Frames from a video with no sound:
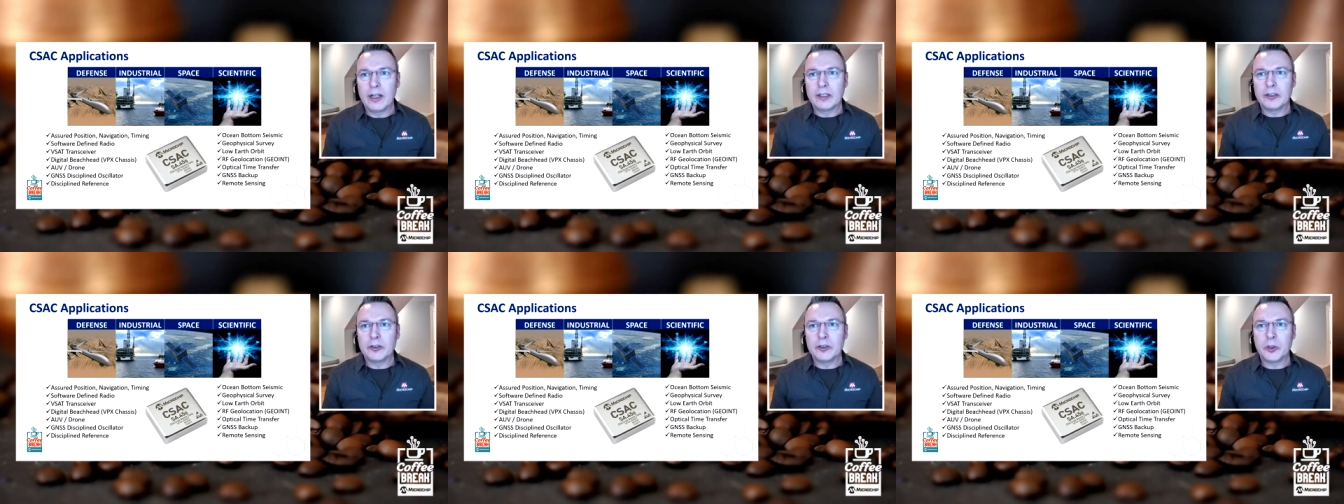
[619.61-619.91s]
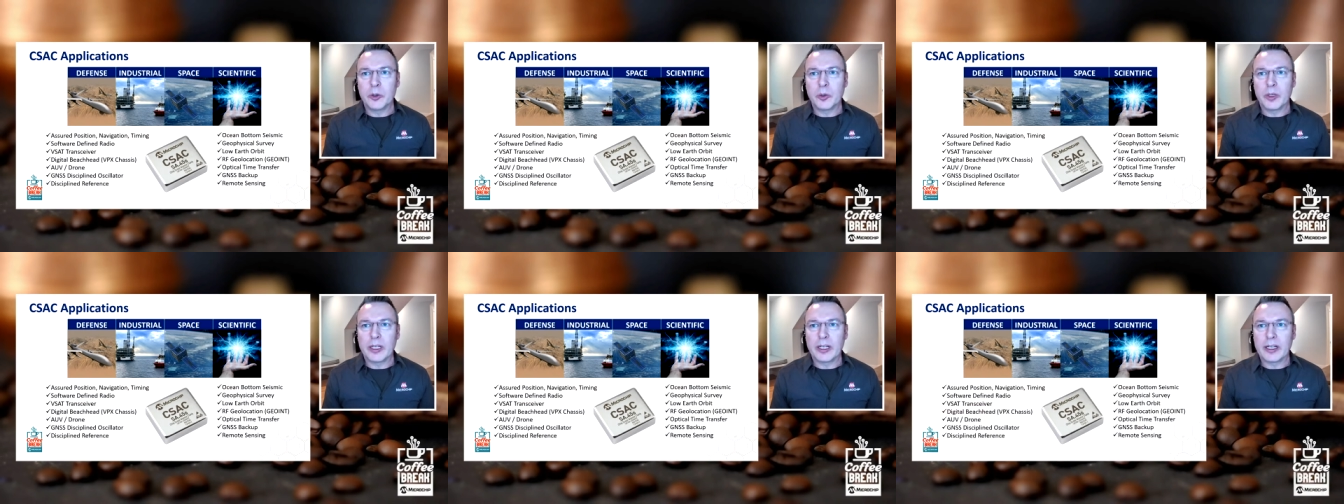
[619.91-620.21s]

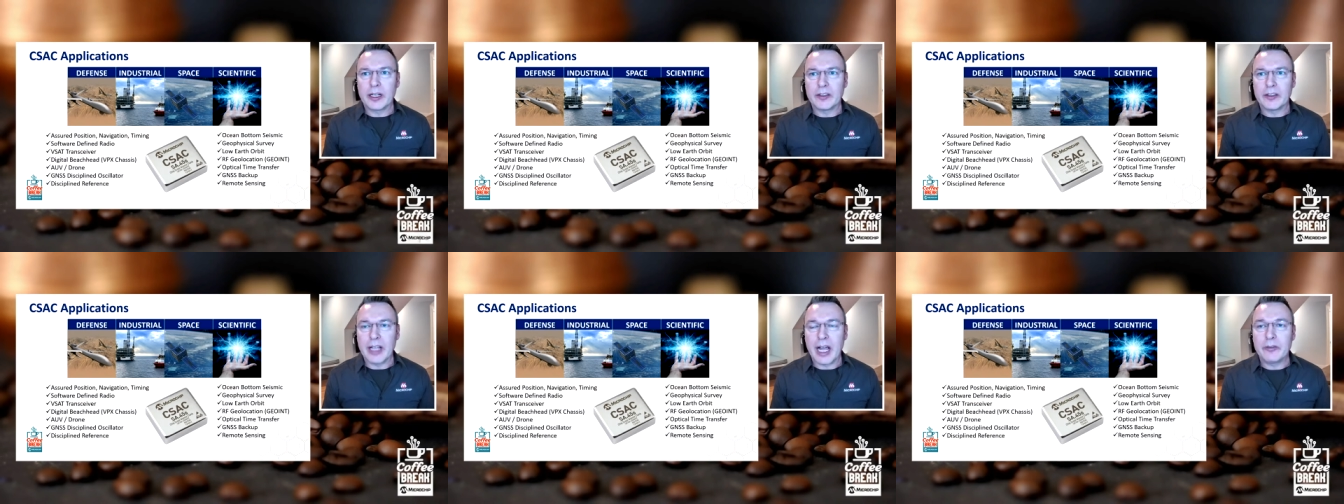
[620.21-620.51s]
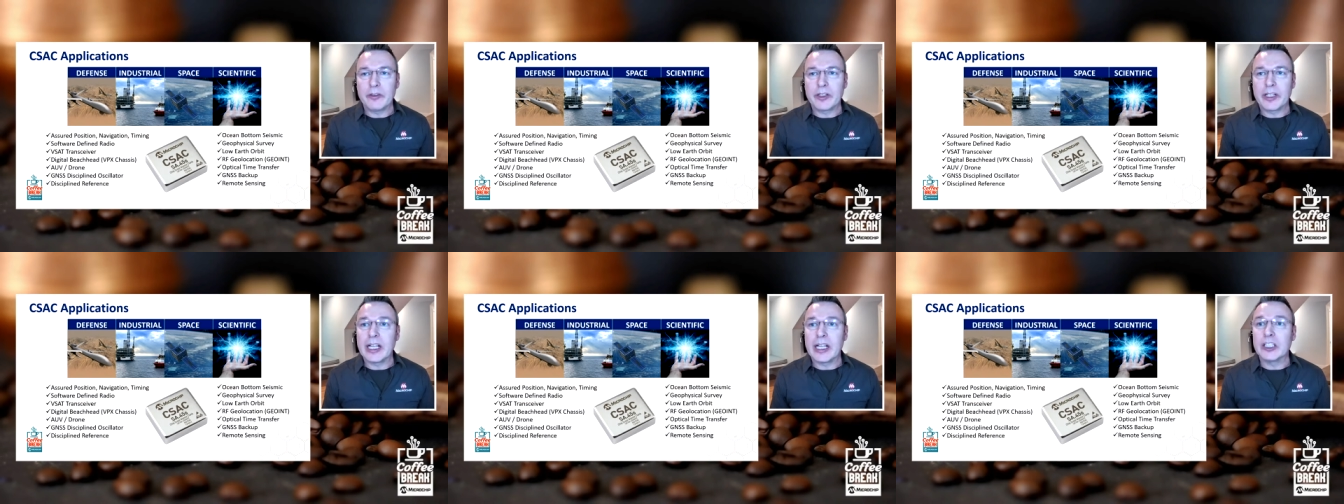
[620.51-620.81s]
doing
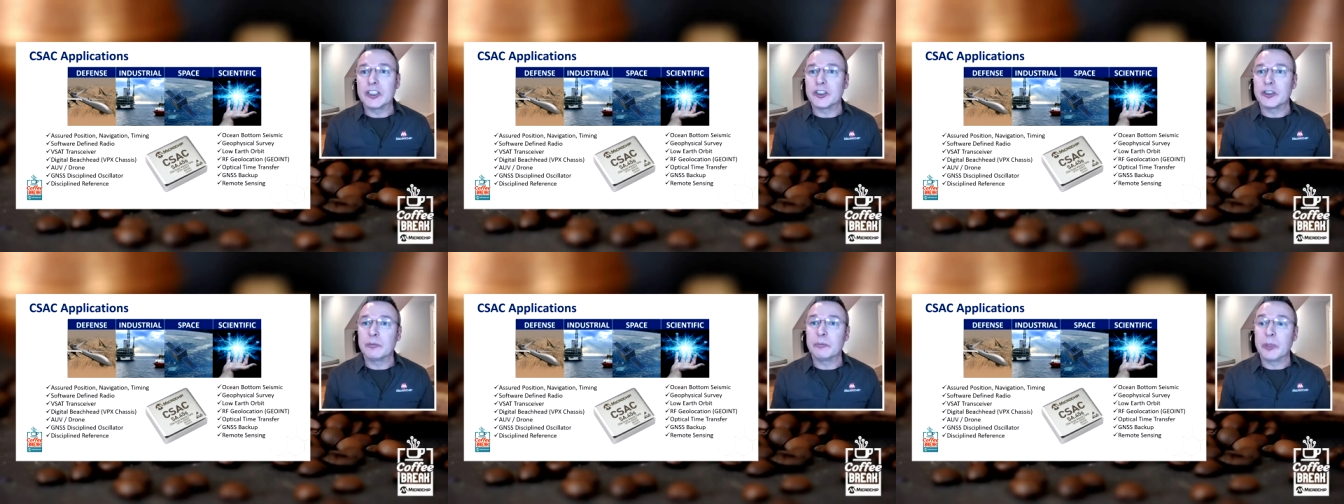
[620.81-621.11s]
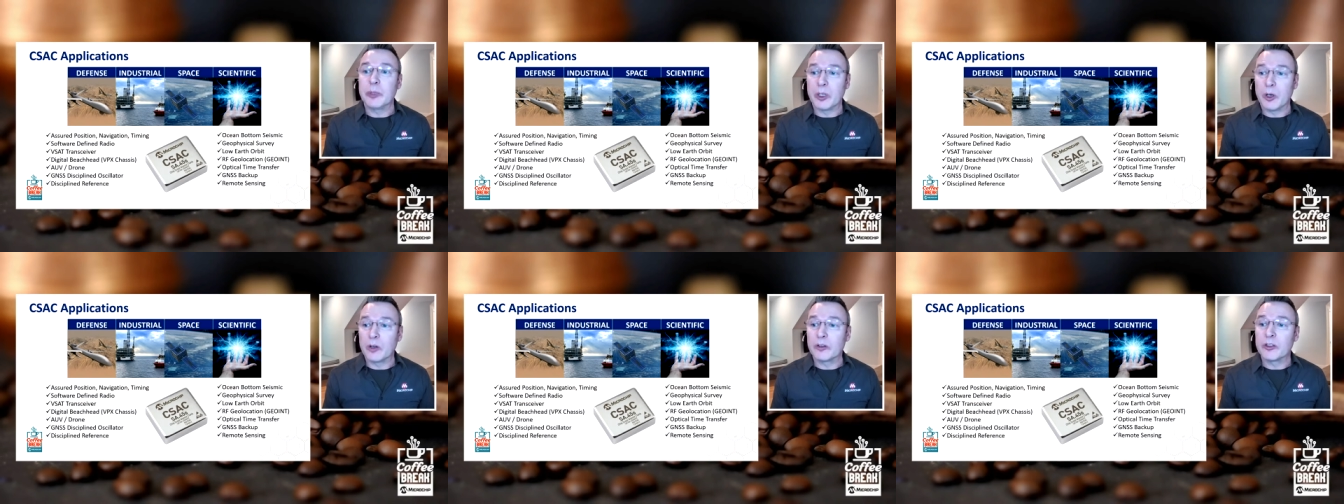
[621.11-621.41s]
navigation
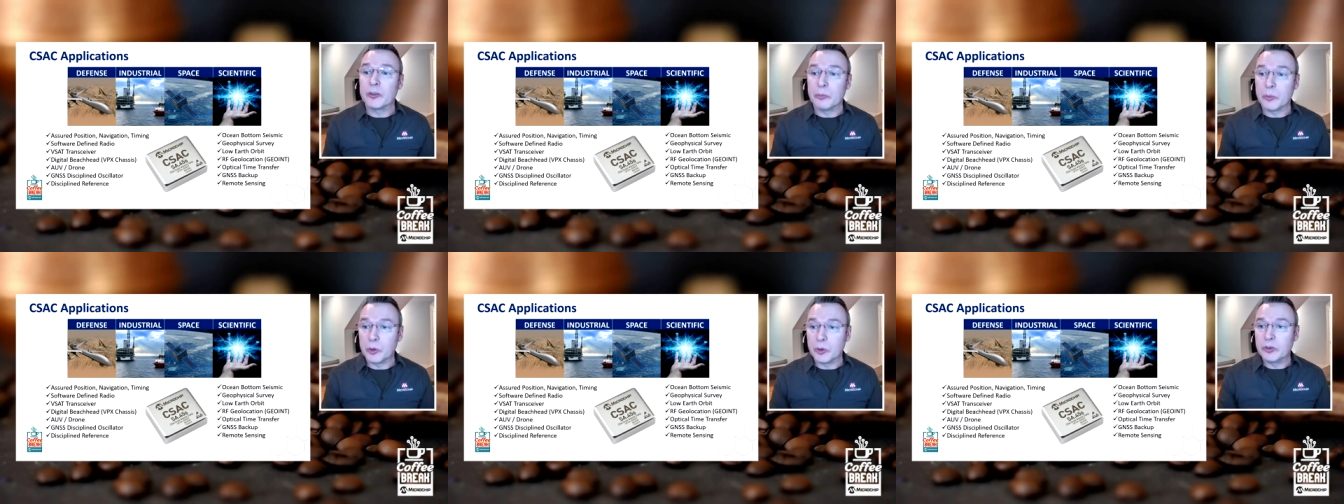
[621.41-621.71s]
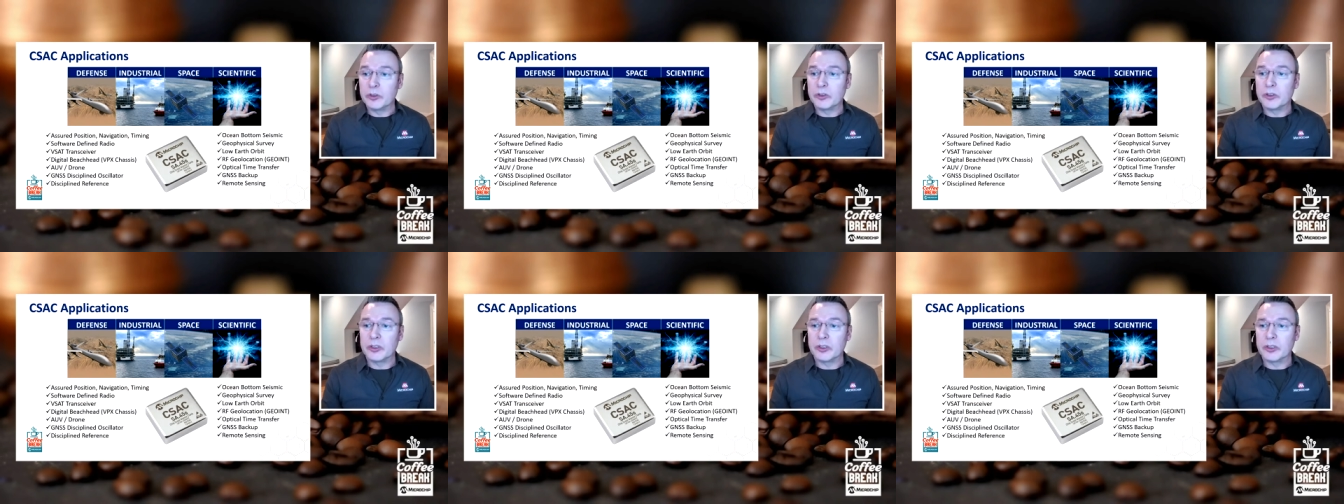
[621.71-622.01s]
beyond the moon
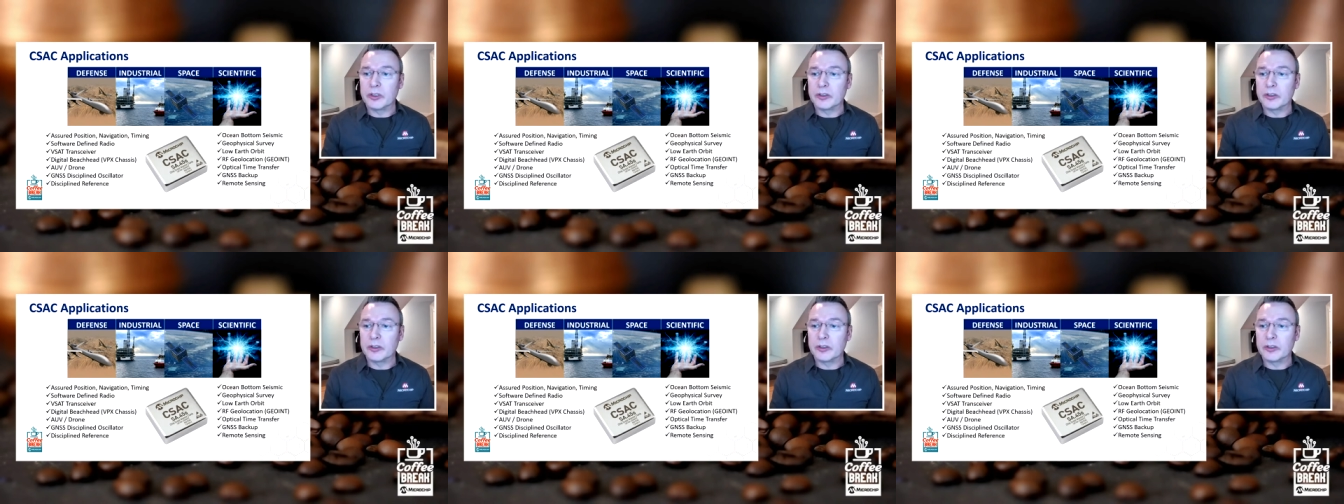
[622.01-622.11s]
to,